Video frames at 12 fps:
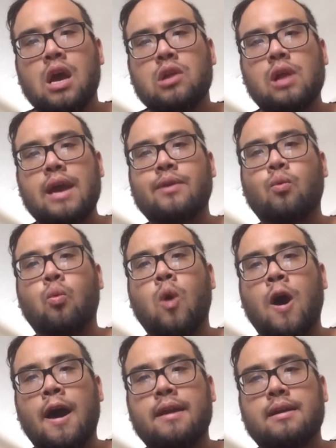Like
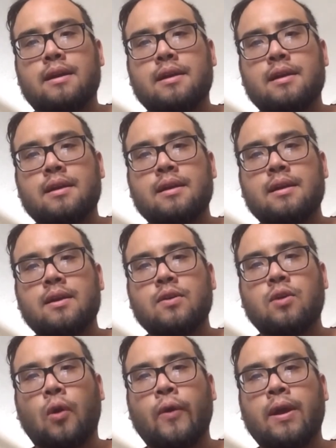water
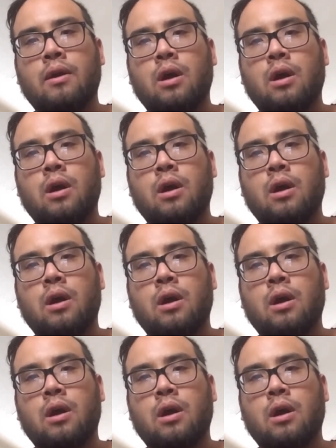going